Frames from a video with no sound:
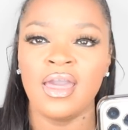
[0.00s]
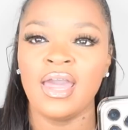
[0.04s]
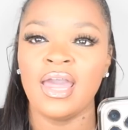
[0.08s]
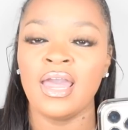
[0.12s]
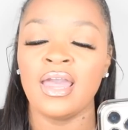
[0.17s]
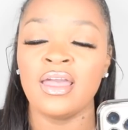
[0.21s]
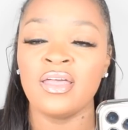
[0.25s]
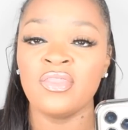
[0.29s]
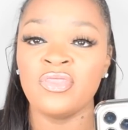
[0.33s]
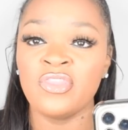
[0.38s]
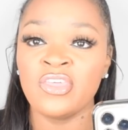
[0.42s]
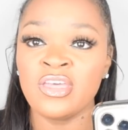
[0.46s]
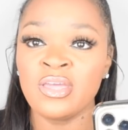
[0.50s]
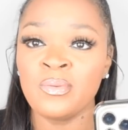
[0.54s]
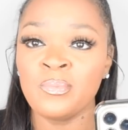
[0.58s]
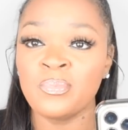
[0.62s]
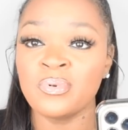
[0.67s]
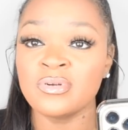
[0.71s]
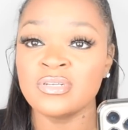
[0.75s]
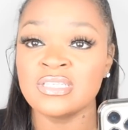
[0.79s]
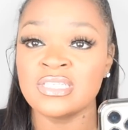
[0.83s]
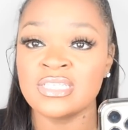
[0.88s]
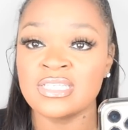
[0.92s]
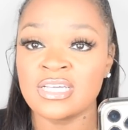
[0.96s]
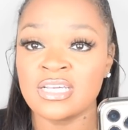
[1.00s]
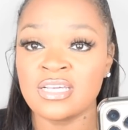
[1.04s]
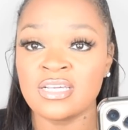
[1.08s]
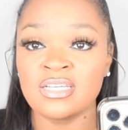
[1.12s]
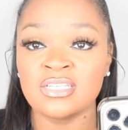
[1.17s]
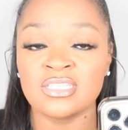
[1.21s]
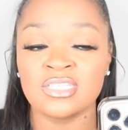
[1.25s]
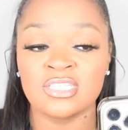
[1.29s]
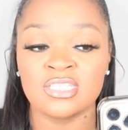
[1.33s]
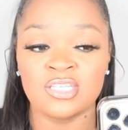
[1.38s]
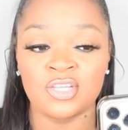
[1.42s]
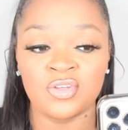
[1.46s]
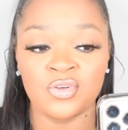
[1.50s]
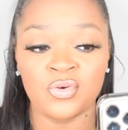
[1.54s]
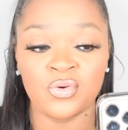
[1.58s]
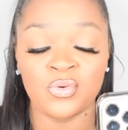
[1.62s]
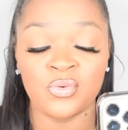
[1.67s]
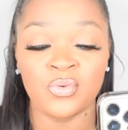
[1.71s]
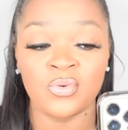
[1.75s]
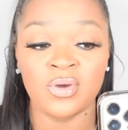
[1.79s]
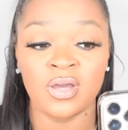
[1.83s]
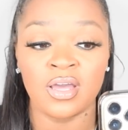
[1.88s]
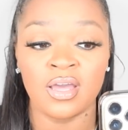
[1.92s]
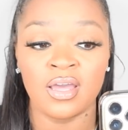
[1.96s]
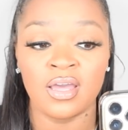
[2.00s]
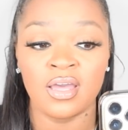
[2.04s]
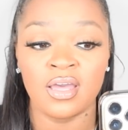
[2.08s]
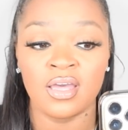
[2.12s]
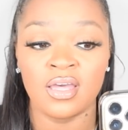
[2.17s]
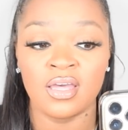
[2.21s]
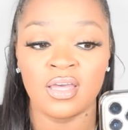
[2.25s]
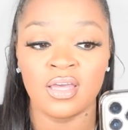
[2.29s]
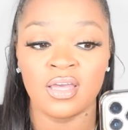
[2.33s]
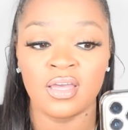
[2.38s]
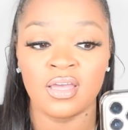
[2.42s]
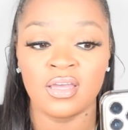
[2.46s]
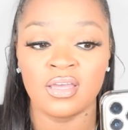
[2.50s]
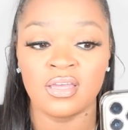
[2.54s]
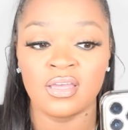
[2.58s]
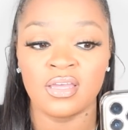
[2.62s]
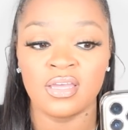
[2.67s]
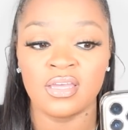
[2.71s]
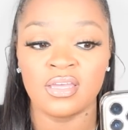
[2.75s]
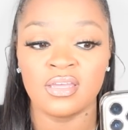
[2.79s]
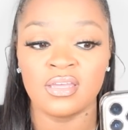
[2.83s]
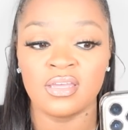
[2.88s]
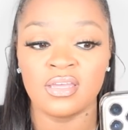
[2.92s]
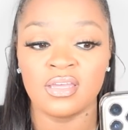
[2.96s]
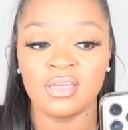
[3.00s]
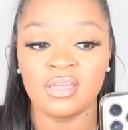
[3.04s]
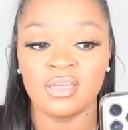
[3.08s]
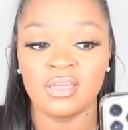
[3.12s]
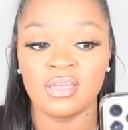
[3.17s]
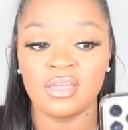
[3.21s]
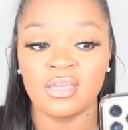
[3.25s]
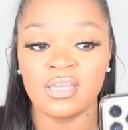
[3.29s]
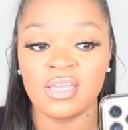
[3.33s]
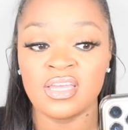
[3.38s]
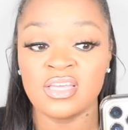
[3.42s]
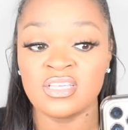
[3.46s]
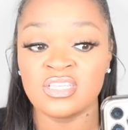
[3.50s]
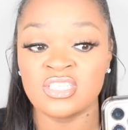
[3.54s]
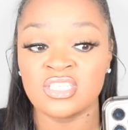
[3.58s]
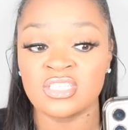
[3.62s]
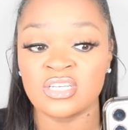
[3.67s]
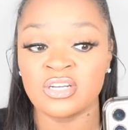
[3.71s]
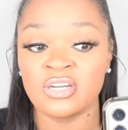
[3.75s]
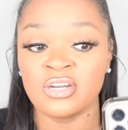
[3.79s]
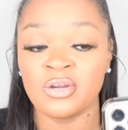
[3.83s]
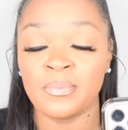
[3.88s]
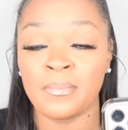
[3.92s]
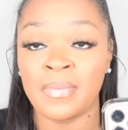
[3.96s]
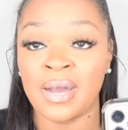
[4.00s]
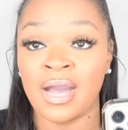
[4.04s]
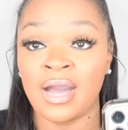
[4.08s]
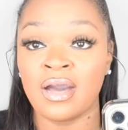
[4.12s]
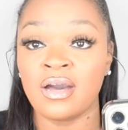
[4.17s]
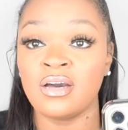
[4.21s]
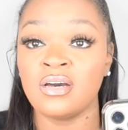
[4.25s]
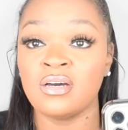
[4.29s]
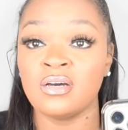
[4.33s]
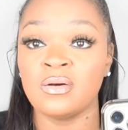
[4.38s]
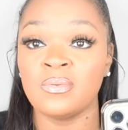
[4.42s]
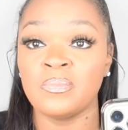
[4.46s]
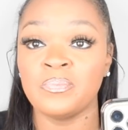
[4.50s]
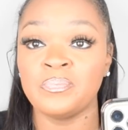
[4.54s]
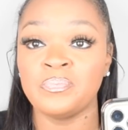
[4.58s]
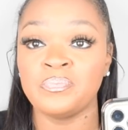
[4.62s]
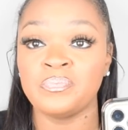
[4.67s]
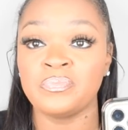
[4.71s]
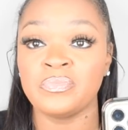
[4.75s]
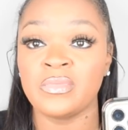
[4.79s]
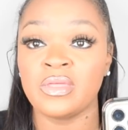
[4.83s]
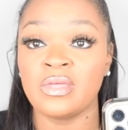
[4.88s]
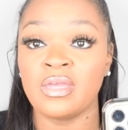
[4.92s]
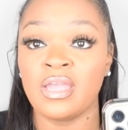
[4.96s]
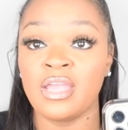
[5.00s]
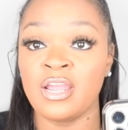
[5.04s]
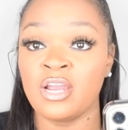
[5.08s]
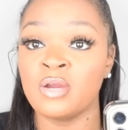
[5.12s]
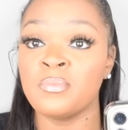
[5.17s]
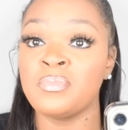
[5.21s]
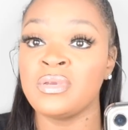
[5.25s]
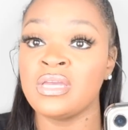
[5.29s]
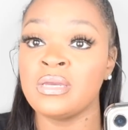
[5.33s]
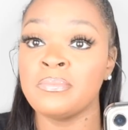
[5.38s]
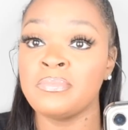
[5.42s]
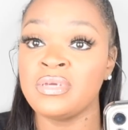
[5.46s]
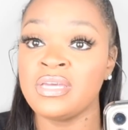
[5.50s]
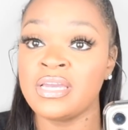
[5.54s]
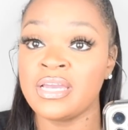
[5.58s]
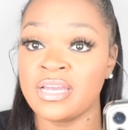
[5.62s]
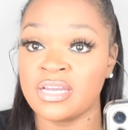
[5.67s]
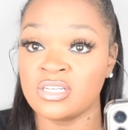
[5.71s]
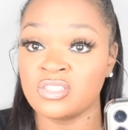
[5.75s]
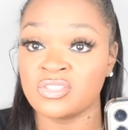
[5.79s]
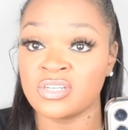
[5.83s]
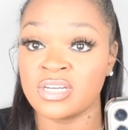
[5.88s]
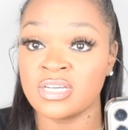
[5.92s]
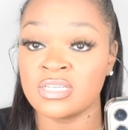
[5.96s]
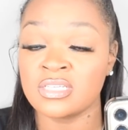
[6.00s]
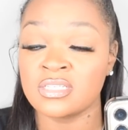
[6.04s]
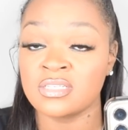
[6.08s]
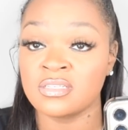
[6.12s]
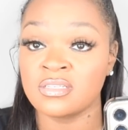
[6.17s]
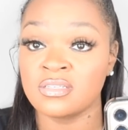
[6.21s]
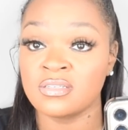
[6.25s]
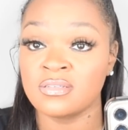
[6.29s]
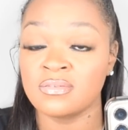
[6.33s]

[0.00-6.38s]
And then proceeds to insert my AirBNB address.